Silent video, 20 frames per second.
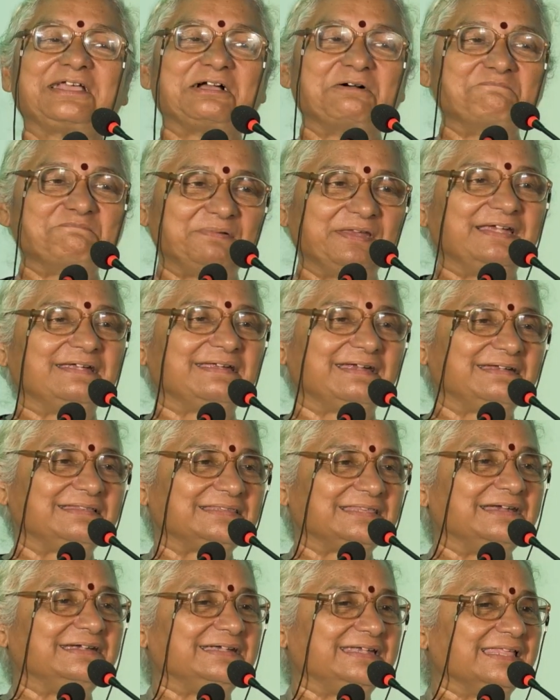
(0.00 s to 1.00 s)

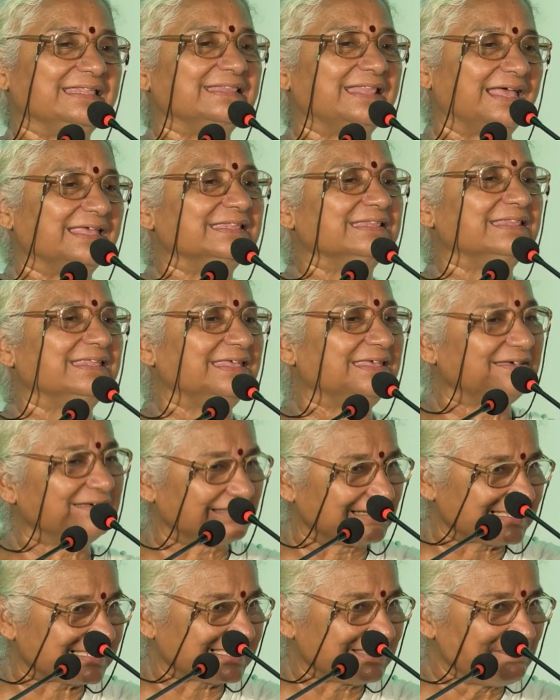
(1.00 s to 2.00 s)
completed 39
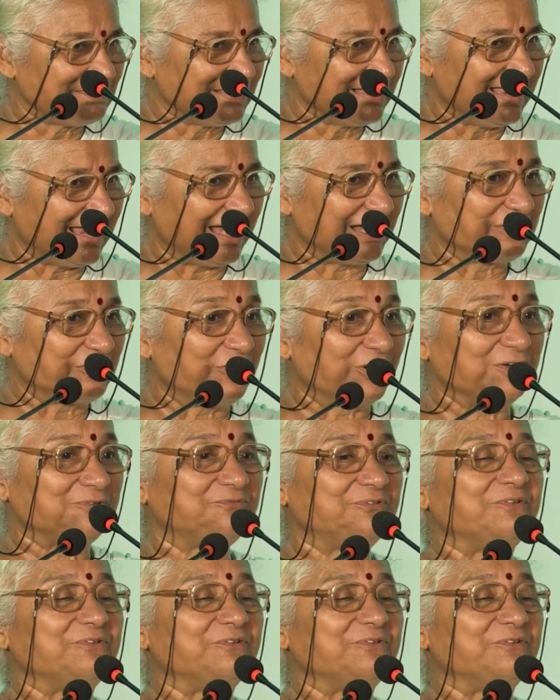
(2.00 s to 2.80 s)
years and got